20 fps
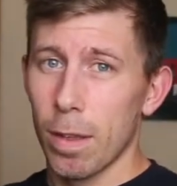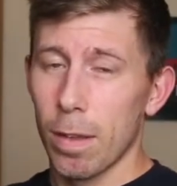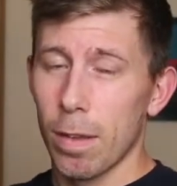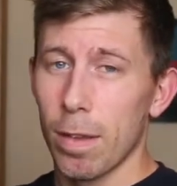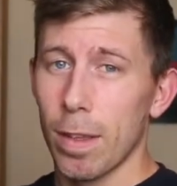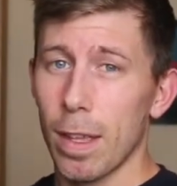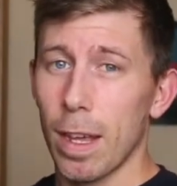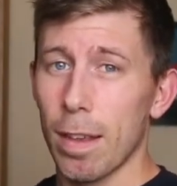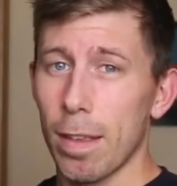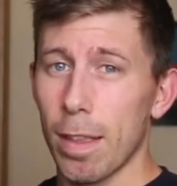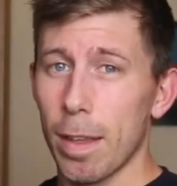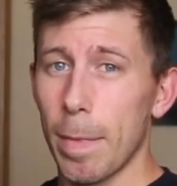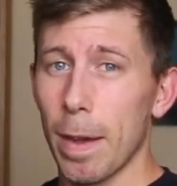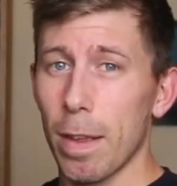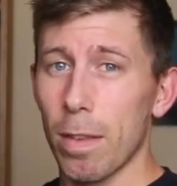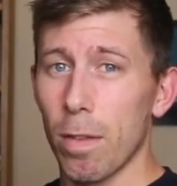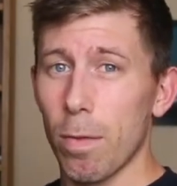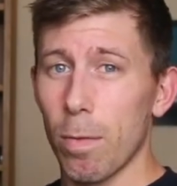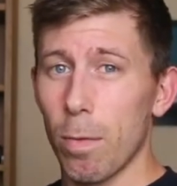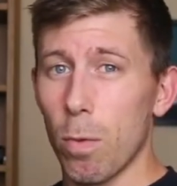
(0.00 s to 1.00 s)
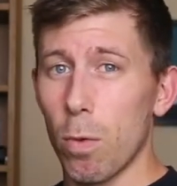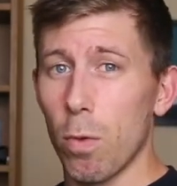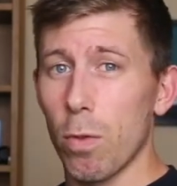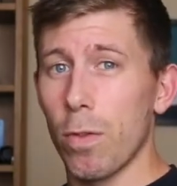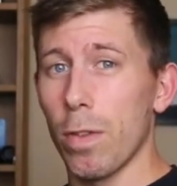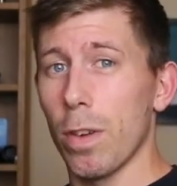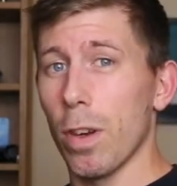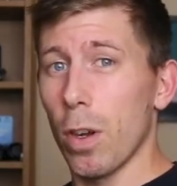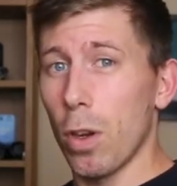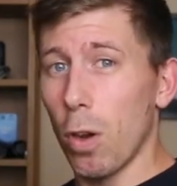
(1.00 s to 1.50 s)
so that's the amount of
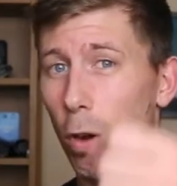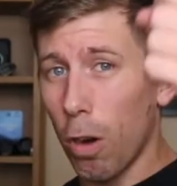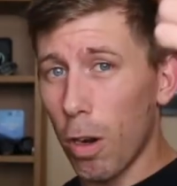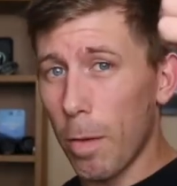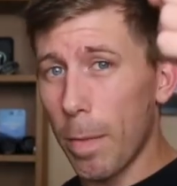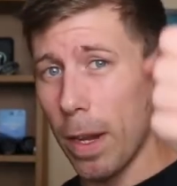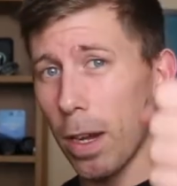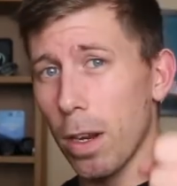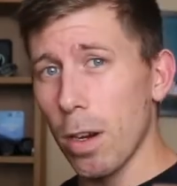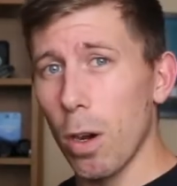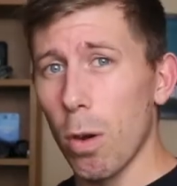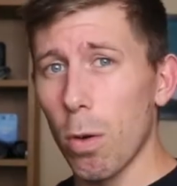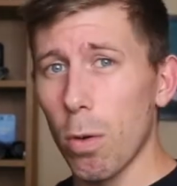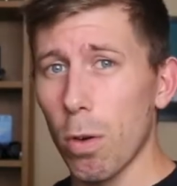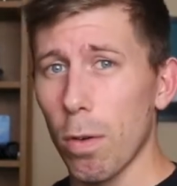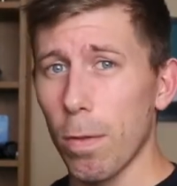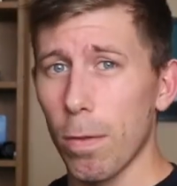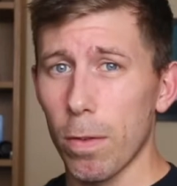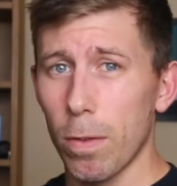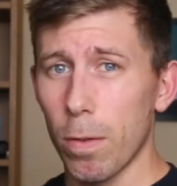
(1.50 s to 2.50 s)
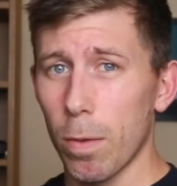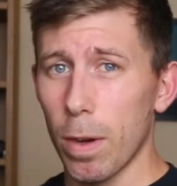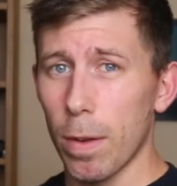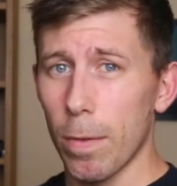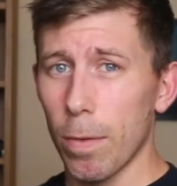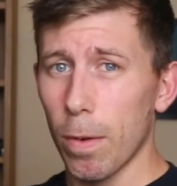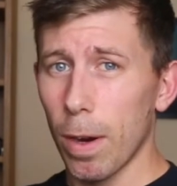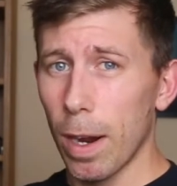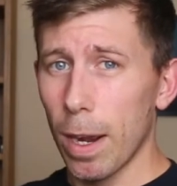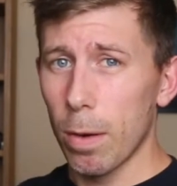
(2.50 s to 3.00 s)
water in a column it can hold off for
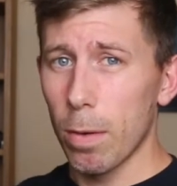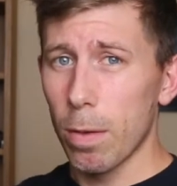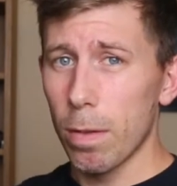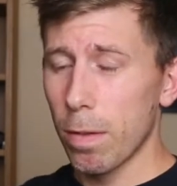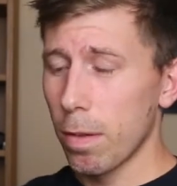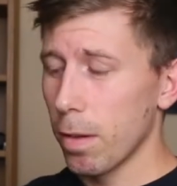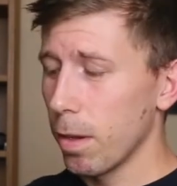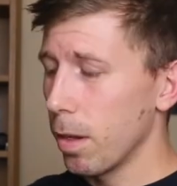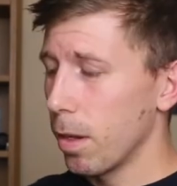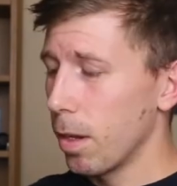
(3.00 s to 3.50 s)
24 hours,